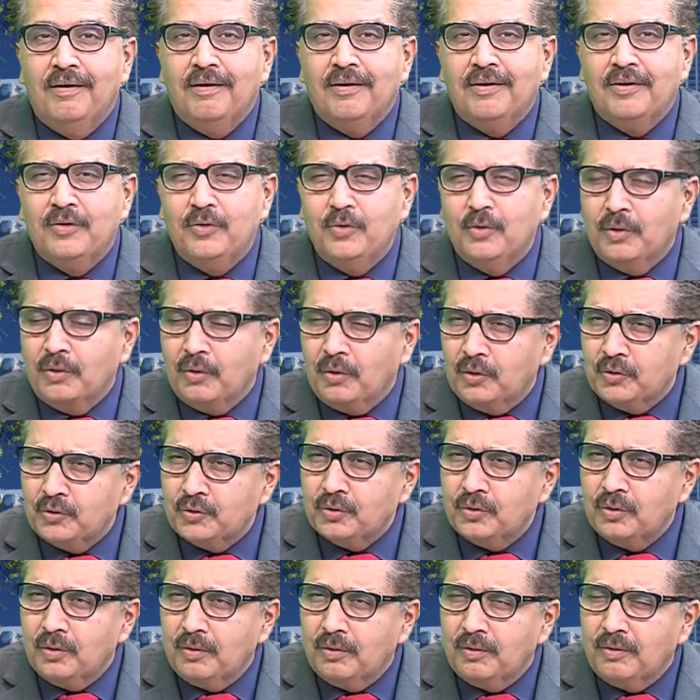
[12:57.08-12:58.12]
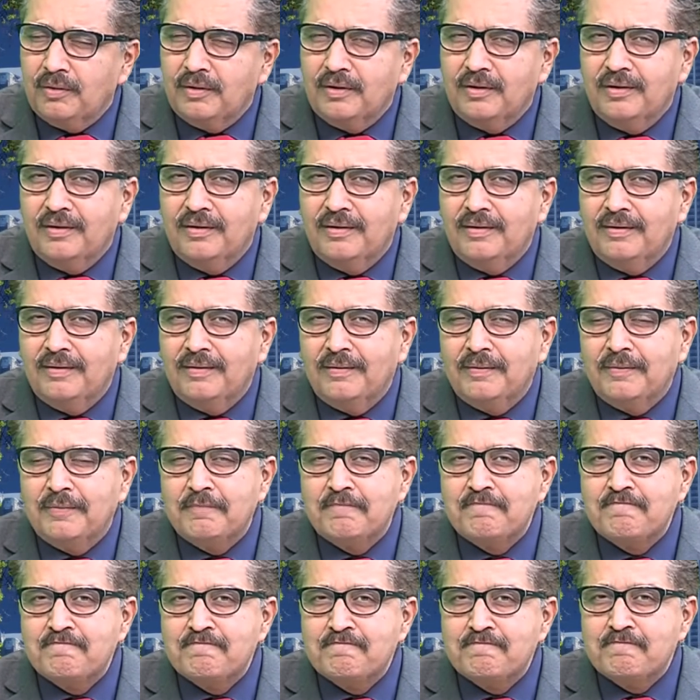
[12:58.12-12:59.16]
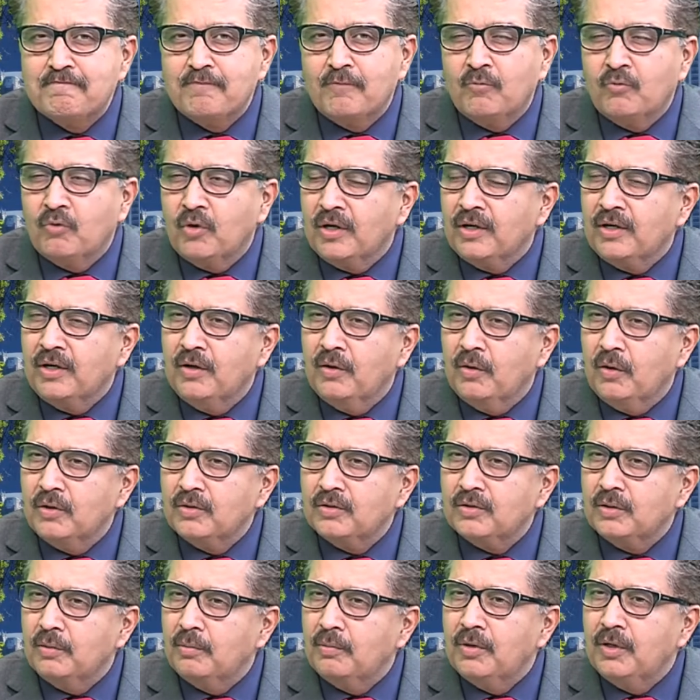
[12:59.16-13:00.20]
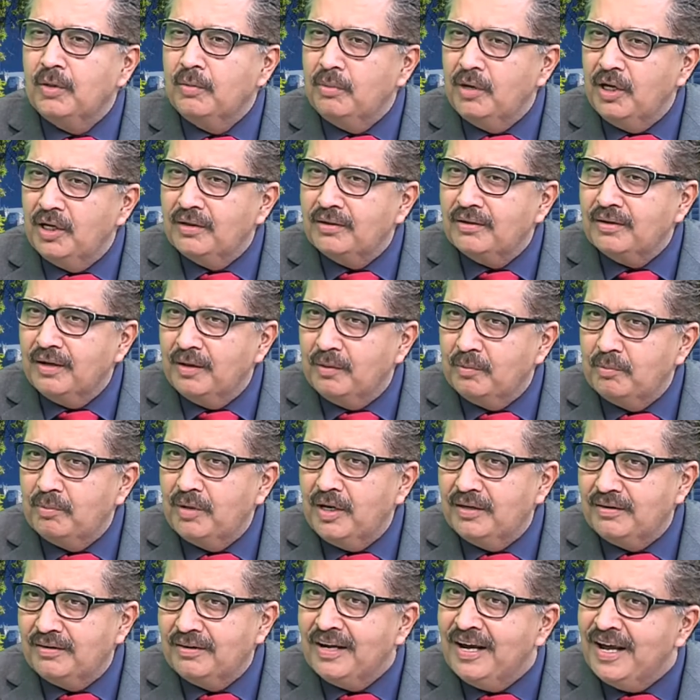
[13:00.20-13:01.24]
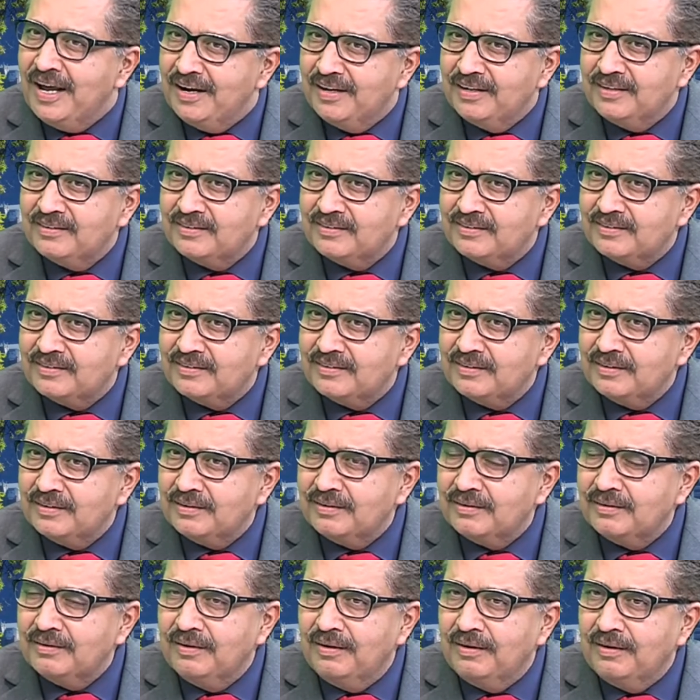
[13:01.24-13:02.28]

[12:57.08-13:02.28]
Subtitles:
You are also working on some debate club at Herrick's. Tell